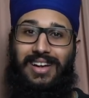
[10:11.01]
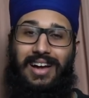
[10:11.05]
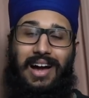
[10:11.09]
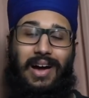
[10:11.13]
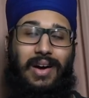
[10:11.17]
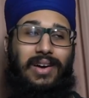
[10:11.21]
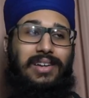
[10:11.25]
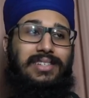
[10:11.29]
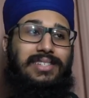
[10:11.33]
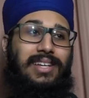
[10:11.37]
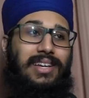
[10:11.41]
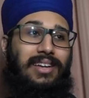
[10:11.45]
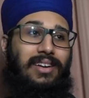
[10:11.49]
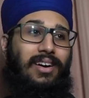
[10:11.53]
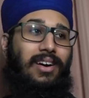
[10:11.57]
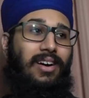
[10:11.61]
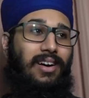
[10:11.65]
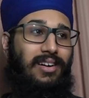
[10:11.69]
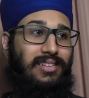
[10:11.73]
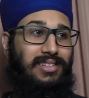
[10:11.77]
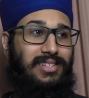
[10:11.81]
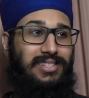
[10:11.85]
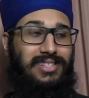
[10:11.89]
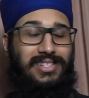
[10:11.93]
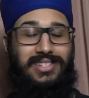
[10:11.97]
I was like,
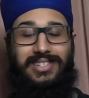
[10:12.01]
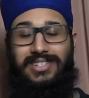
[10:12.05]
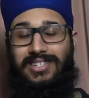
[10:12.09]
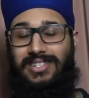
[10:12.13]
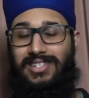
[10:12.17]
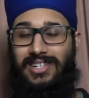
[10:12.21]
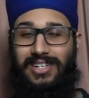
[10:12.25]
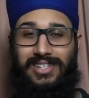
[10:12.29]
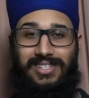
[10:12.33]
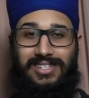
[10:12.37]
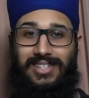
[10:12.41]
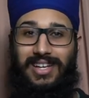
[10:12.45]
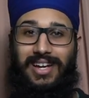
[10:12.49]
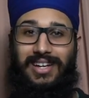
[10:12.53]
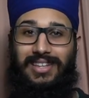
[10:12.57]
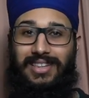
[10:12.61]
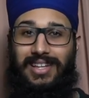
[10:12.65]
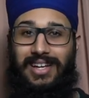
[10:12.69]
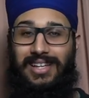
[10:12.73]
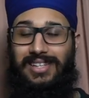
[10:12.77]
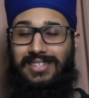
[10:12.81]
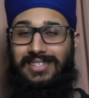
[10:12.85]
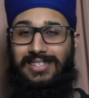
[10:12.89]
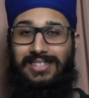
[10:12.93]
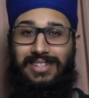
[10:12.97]
oh, this is just like
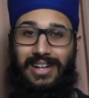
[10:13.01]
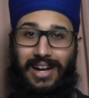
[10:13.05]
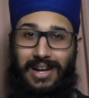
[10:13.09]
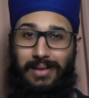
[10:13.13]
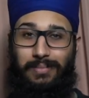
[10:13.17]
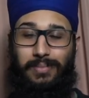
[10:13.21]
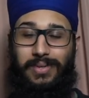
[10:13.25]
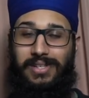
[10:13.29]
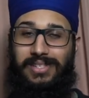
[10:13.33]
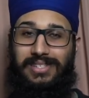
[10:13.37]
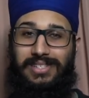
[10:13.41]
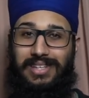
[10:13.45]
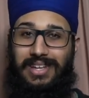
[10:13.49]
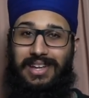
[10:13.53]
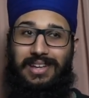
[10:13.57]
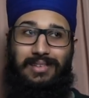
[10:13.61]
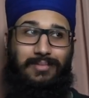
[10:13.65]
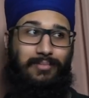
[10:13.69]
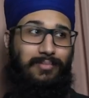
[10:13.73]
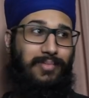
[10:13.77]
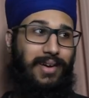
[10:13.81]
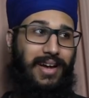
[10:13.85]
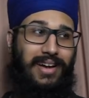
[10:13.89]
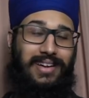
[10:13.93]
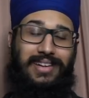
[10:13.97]
that sniper
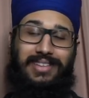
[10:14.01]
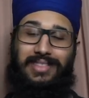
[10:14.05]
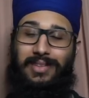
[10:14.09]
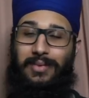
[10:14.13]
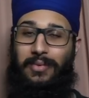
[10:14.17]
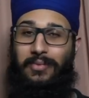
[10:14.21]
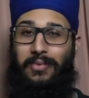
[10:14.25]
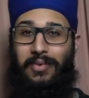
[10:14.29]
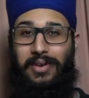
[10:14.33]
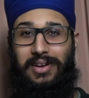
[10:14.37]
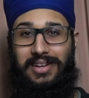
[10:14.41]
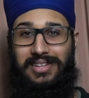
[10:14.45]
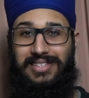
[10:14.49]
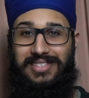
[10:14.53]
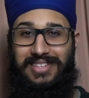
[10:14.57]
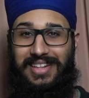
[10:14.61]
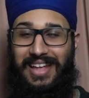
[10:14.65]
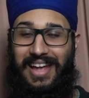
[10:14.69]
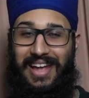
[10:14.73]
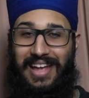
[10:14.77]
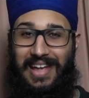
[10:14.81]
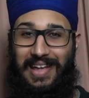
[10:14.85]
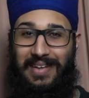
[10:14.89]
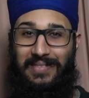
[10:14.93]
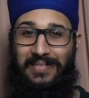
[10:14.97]
scene back in the first
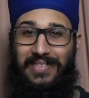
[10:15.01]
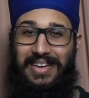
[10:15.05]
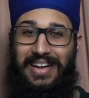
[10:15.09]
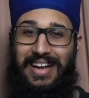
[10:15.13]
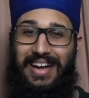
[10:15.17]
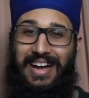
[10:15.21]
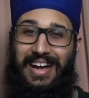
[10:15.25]
game.